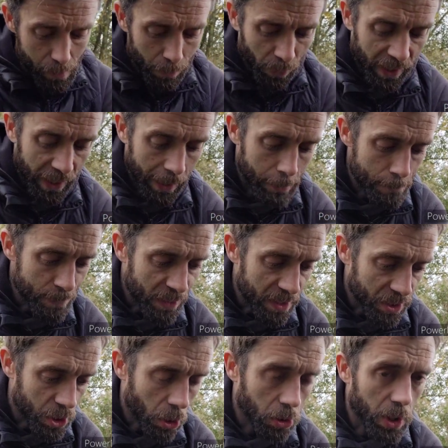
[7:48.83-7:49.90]
But yeah,
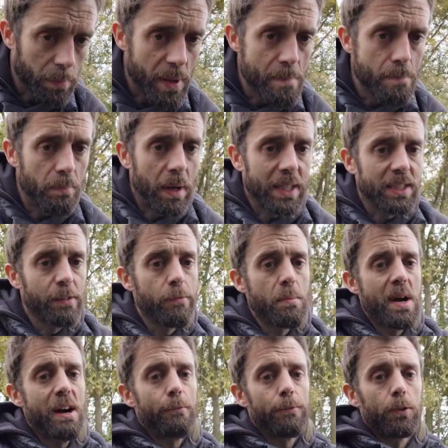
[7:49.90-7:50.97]
there's not going to be a massive
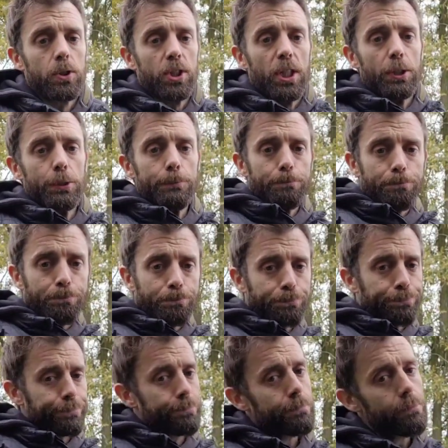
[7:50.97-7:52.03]
amount of footage
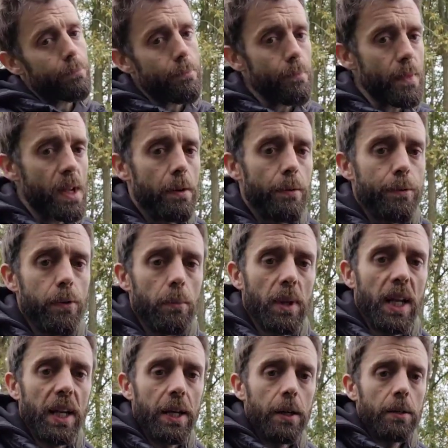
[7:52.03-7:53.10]
from
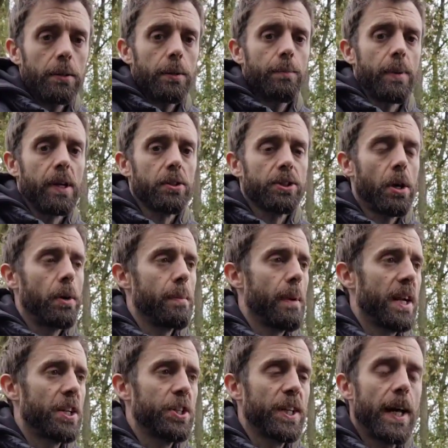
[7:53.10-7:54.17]
linear, because I only
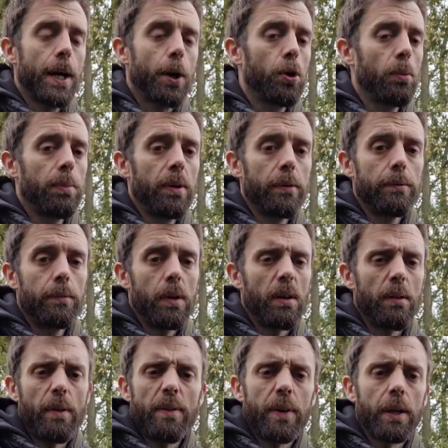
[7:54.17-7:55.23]
managed to get a couple of,
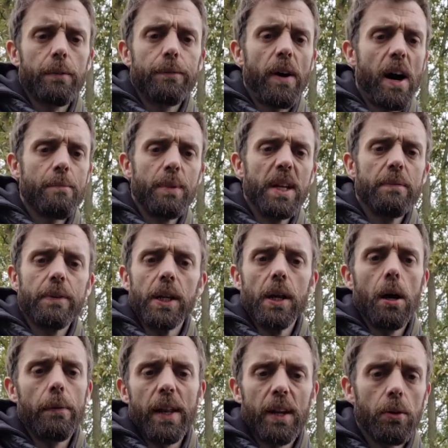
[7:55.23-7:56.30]
I think a 5-minute
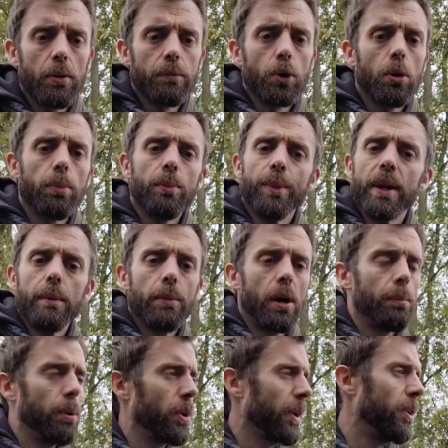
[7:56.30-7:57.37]
video and then another couple of minutes, but
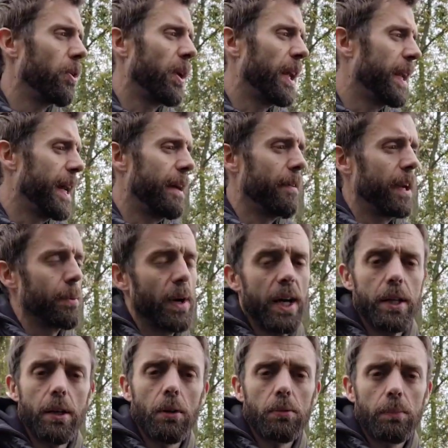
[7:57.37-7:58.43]
I'll put it all in here
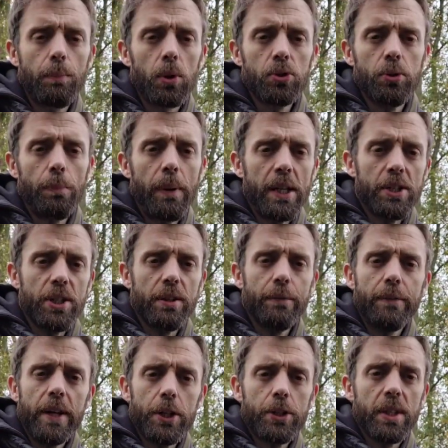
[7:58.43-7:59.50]
anyway, and I'll put some pictures
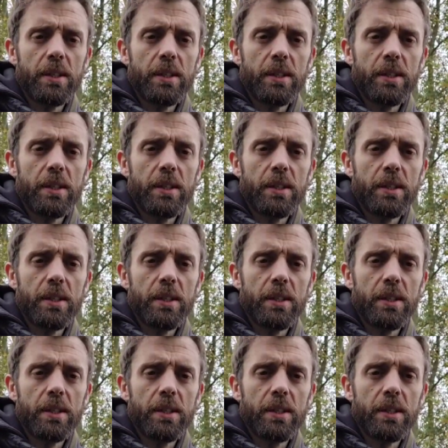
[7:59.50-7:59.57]
of fish.